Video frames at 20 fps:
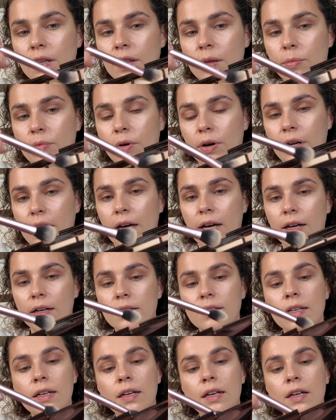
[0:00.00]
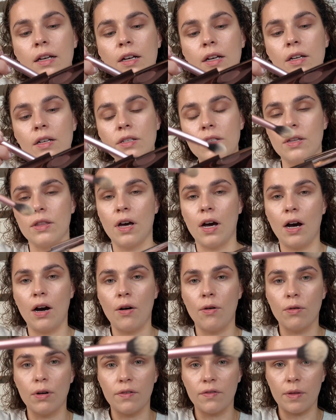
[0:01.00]
the product so the
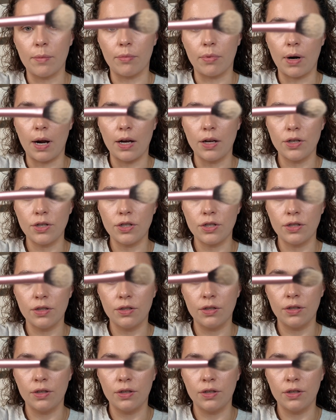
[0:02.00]
whole of the brush